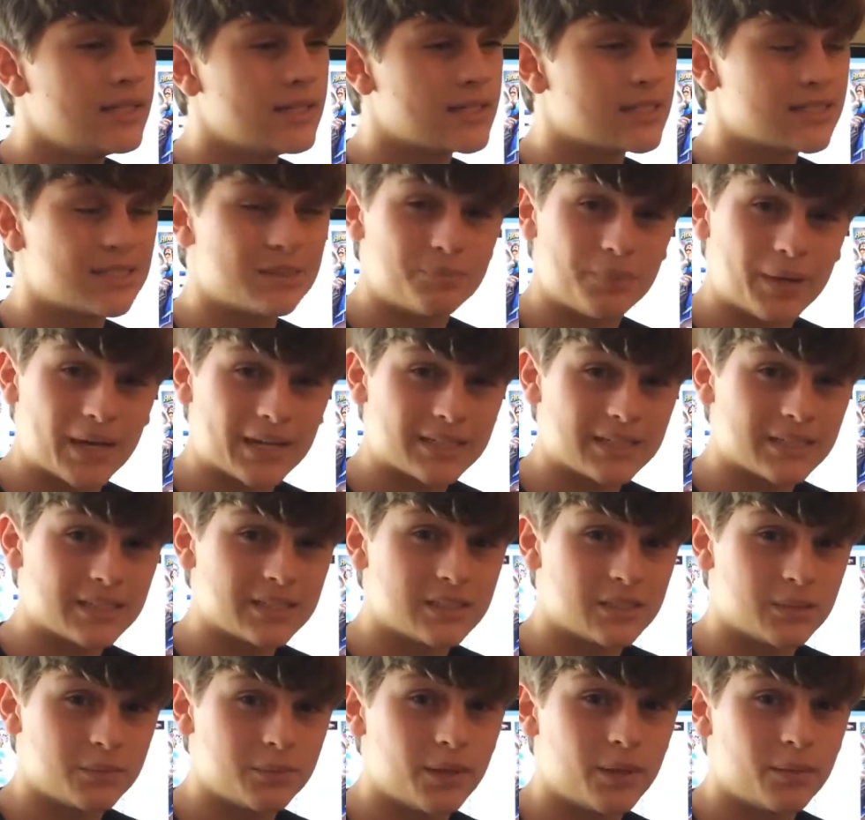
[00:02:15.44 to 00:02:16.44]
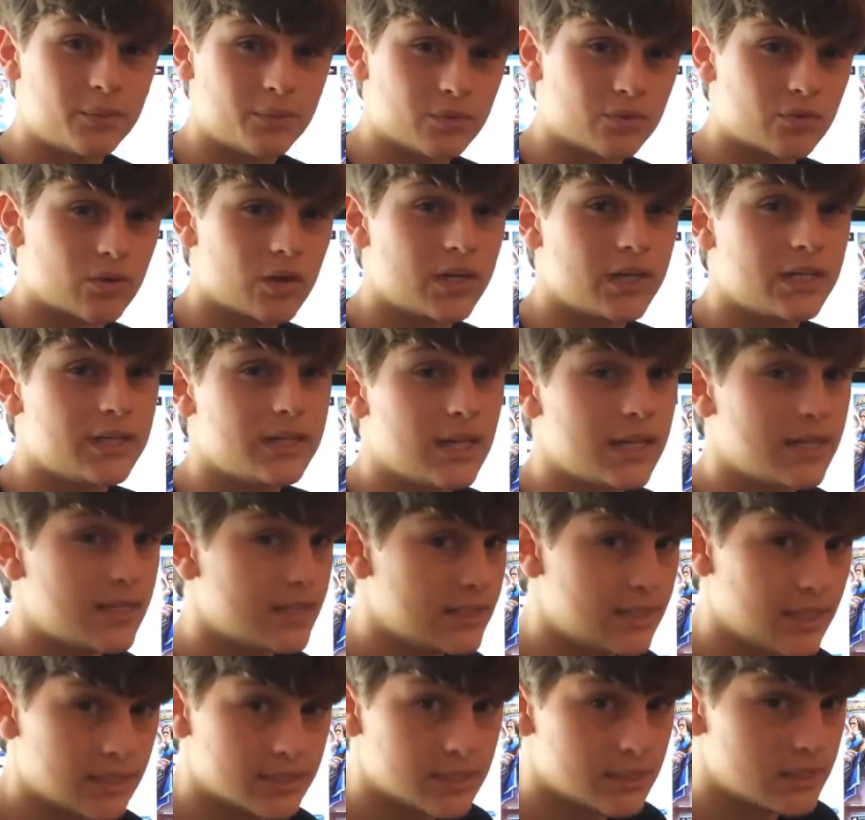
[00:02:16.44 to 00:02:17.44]
expect it to be able to run it, and
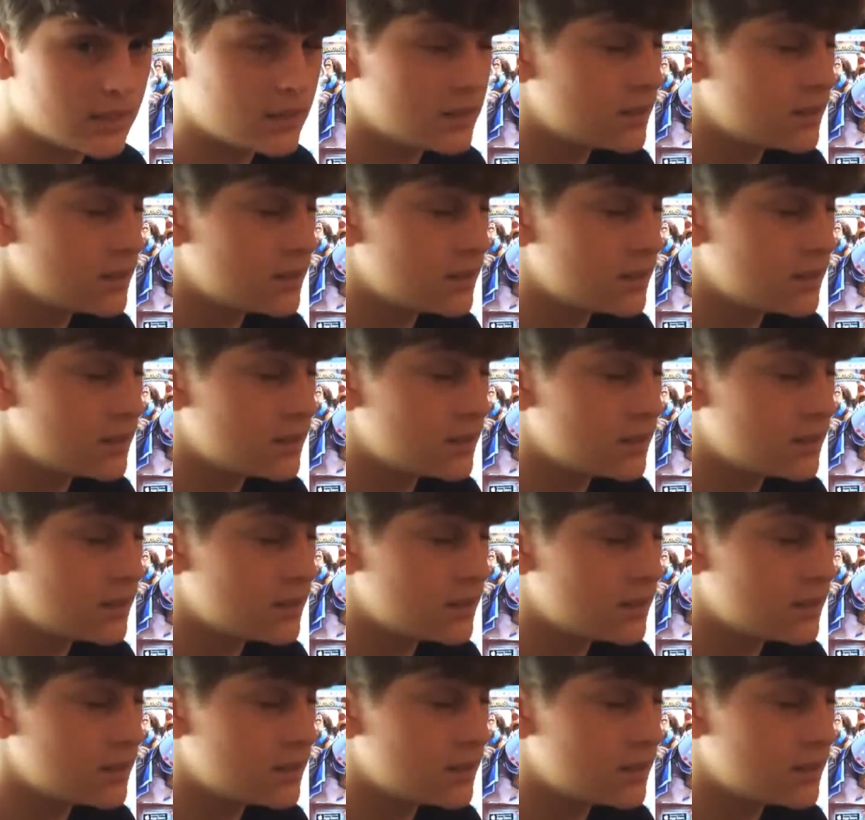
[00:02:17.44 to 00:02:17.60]
it does